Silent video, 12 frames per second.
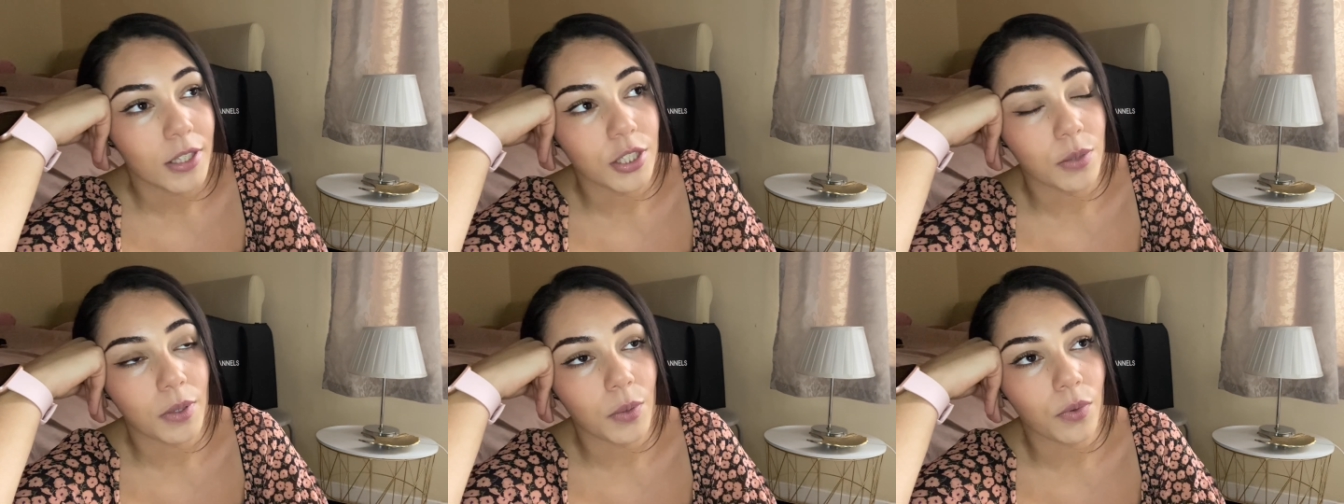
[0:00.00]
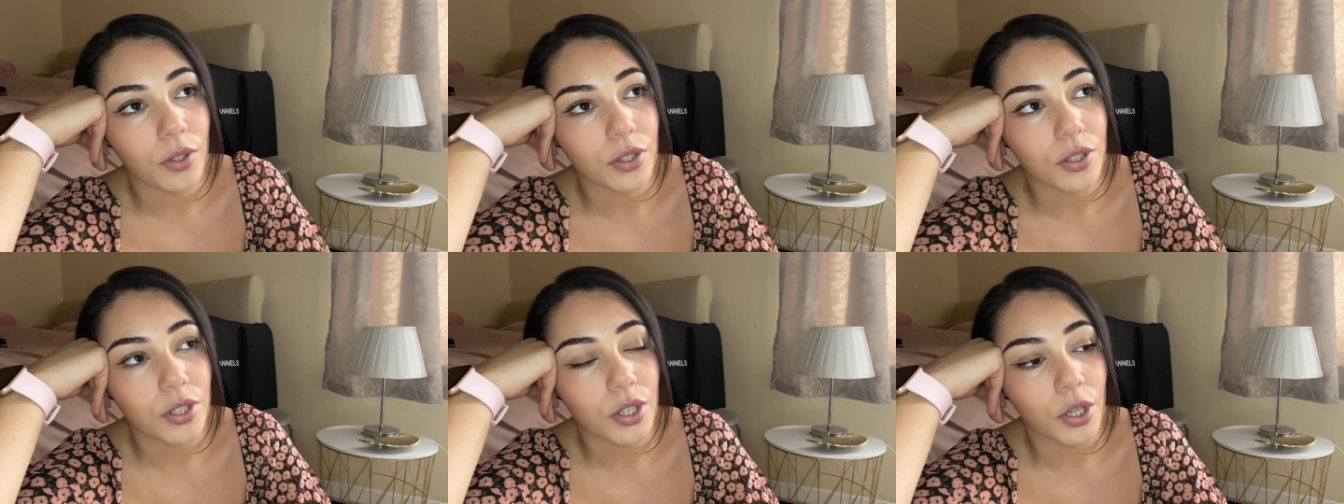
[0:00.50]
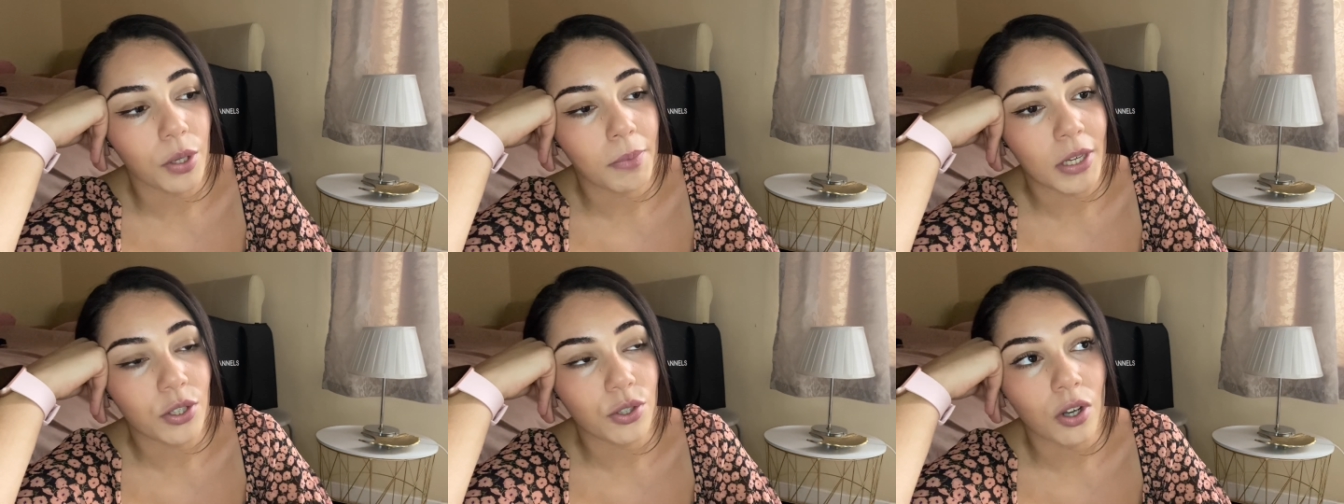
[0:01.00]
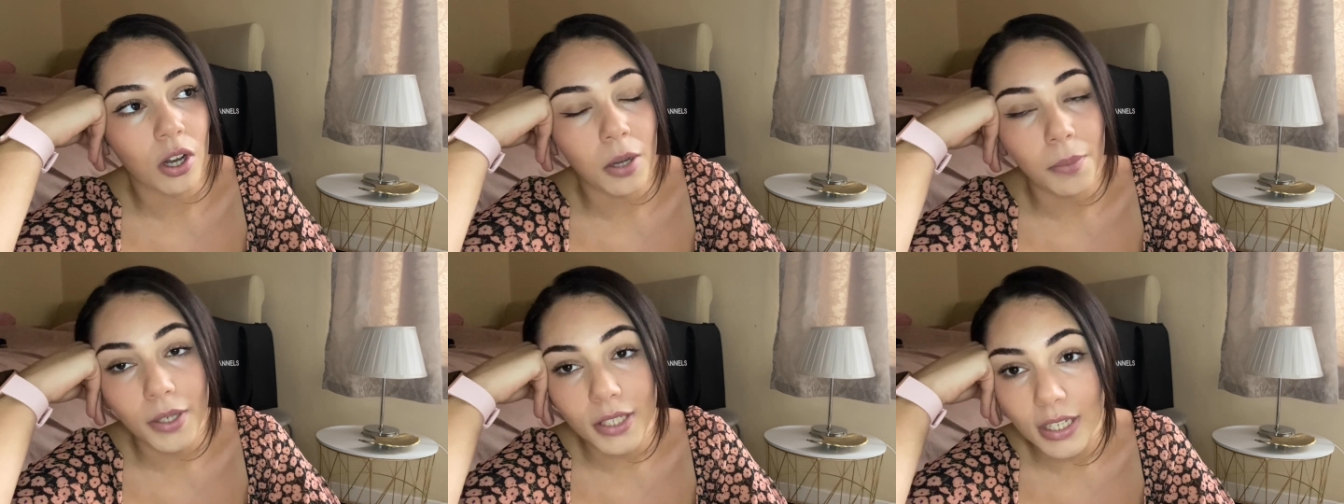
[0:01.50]
Do we want to make sure our
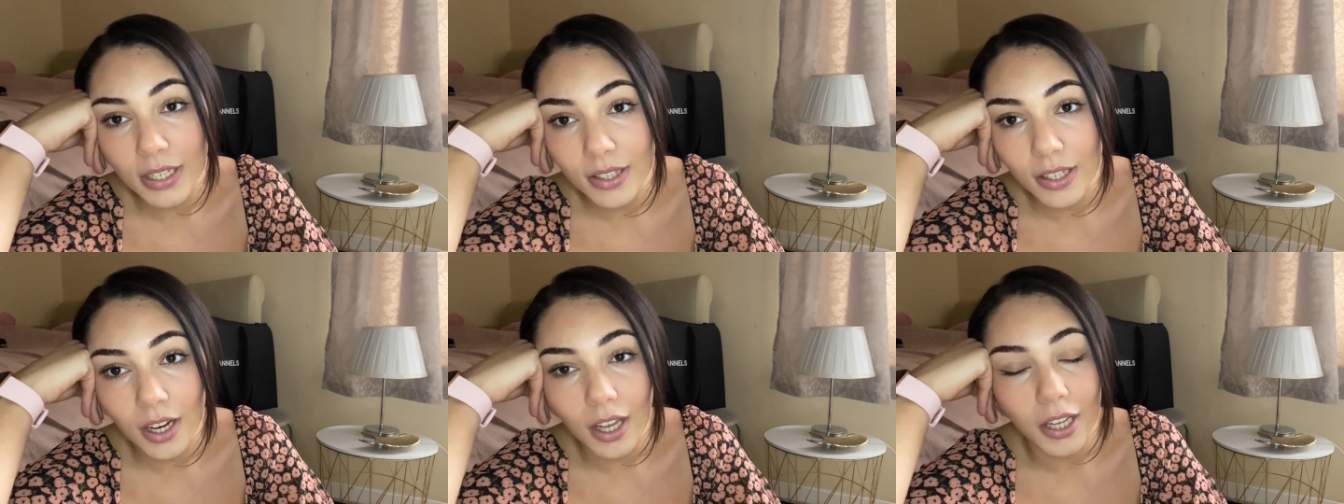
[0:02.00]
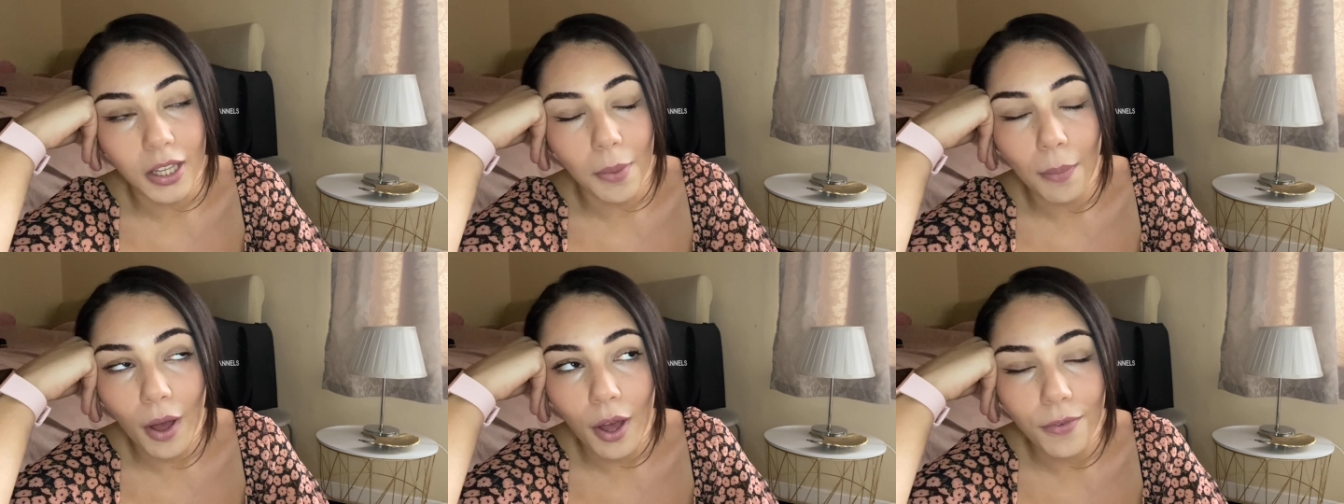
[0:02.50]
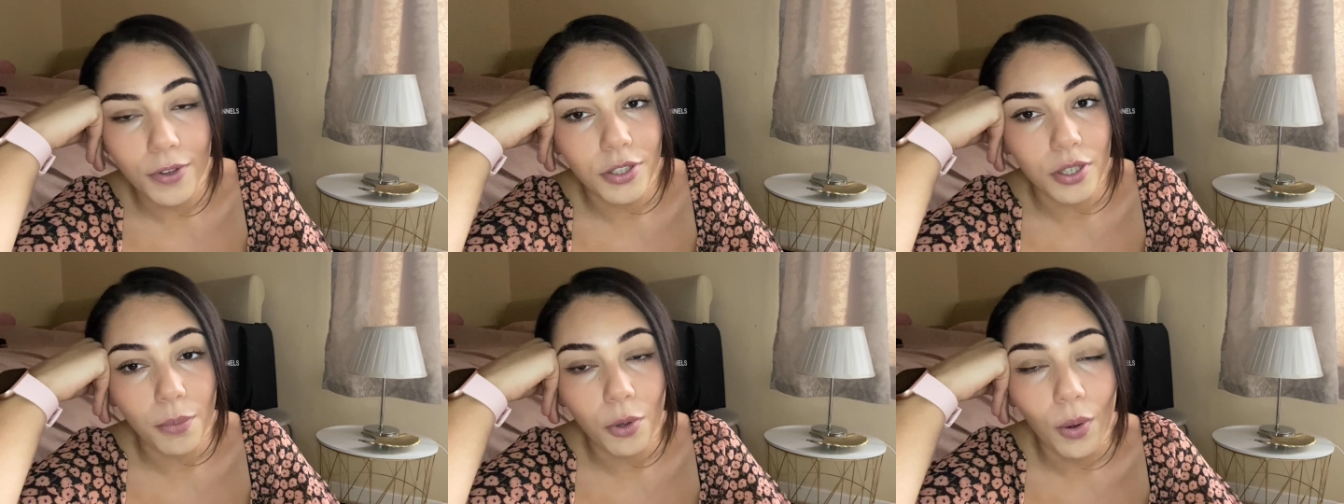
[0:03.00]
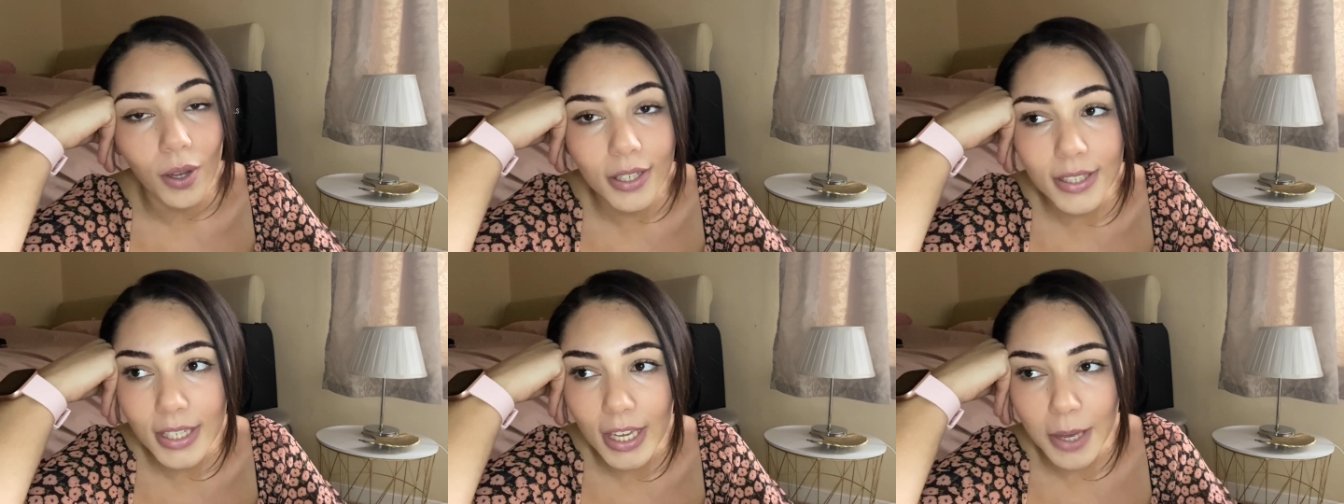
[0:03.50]
bodies are like a perfect top
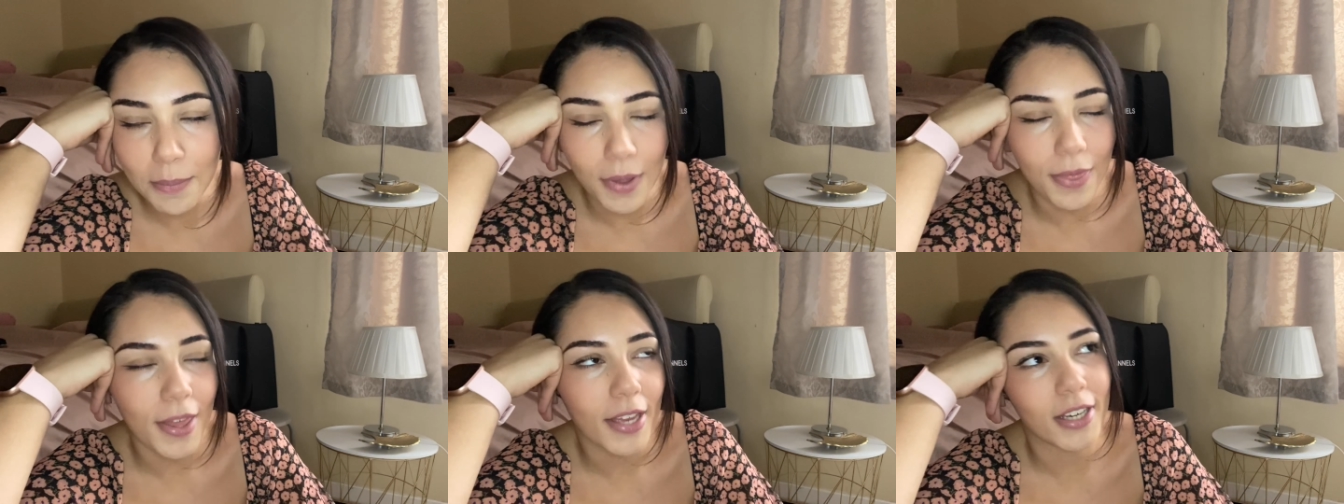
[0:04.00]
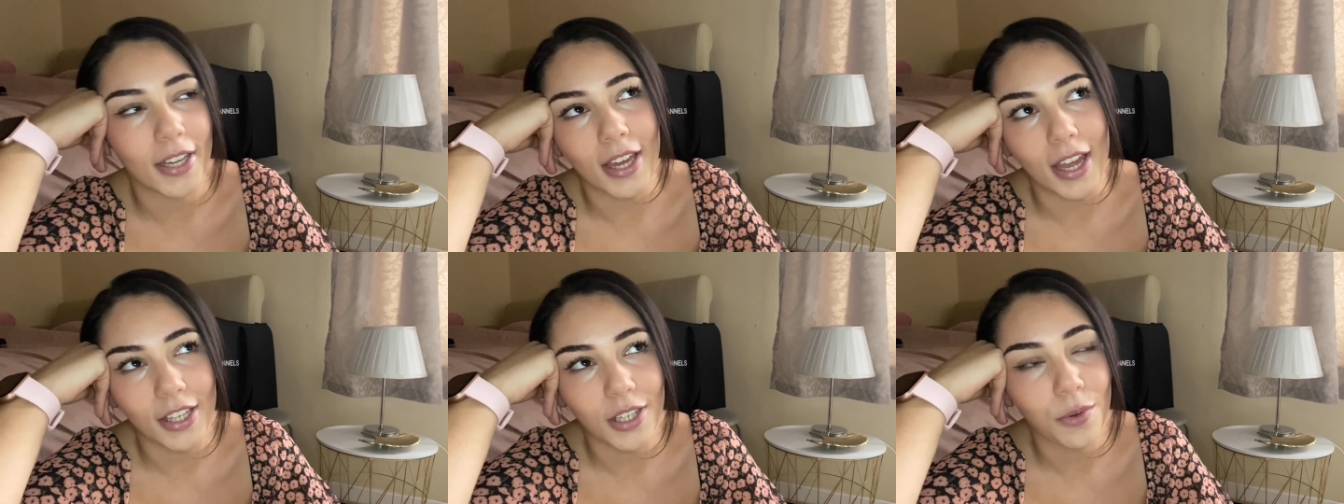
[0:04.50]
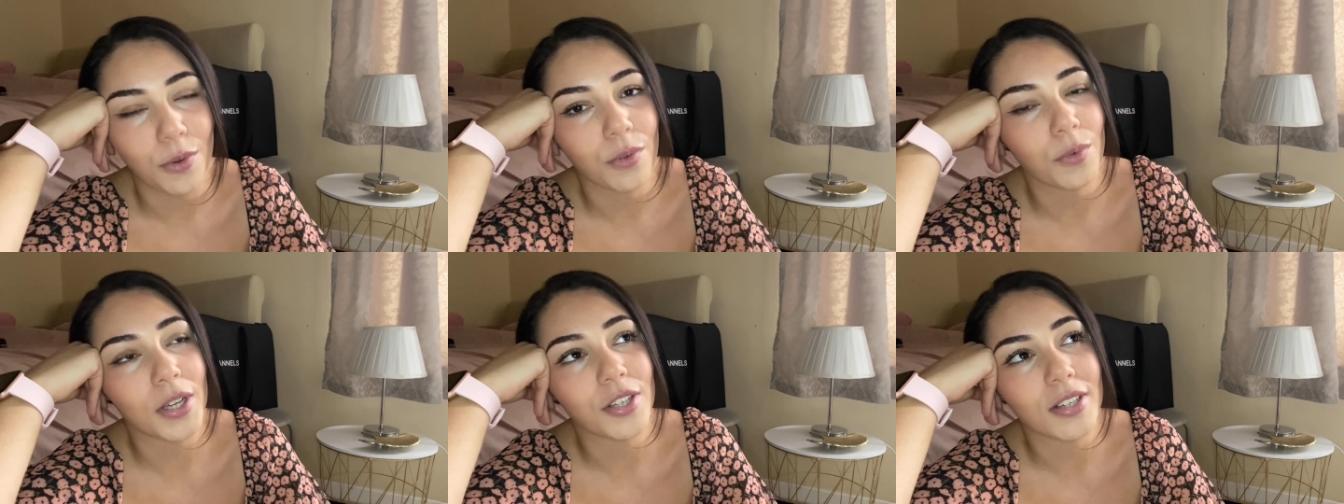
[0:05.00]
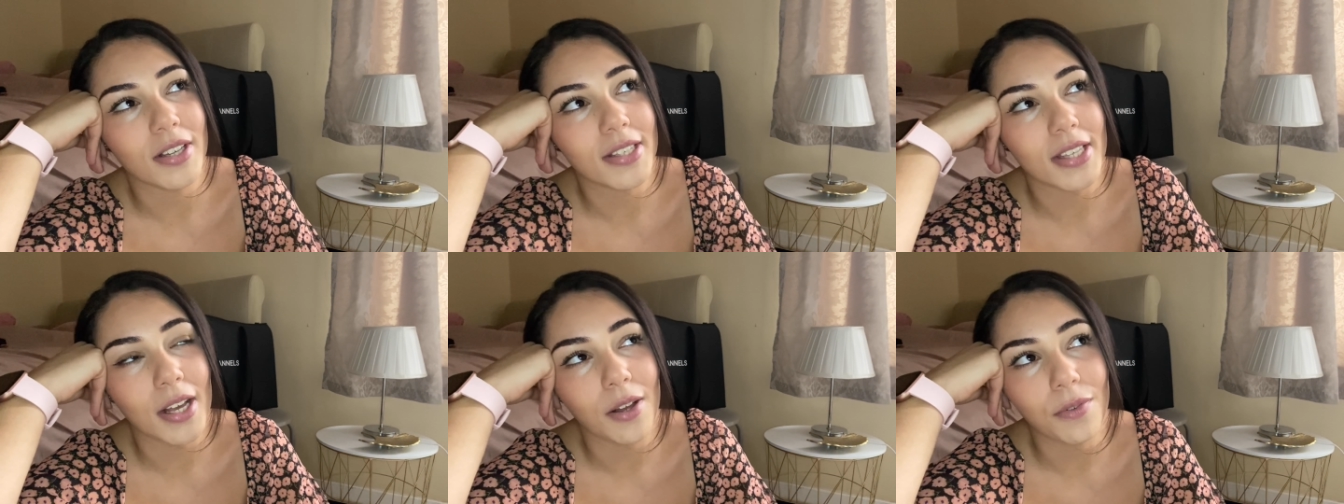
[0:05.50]
quality? But then again, you question
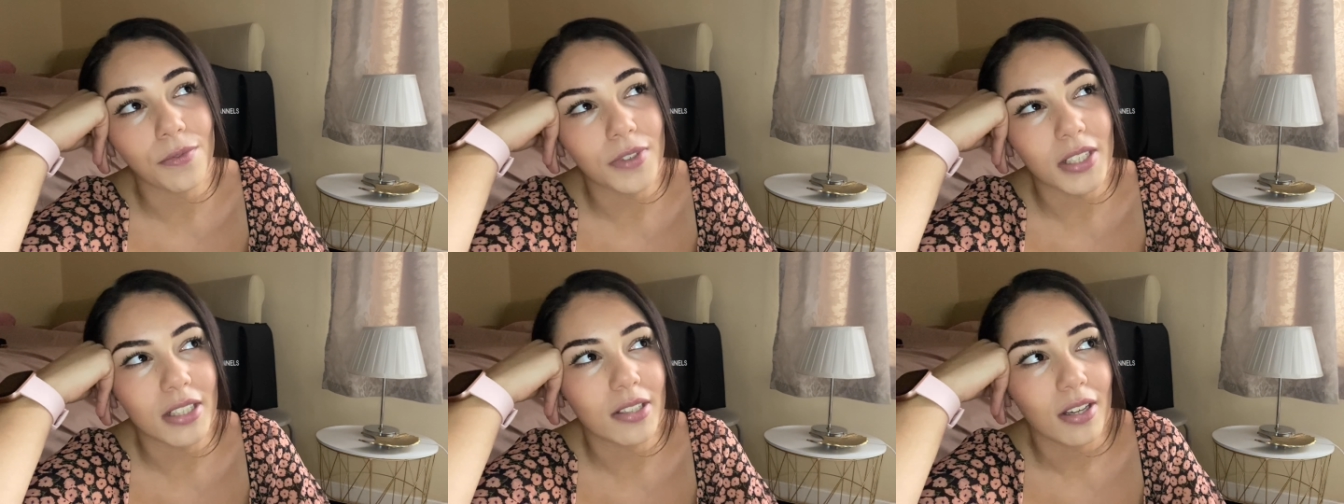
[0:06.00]
yourself, did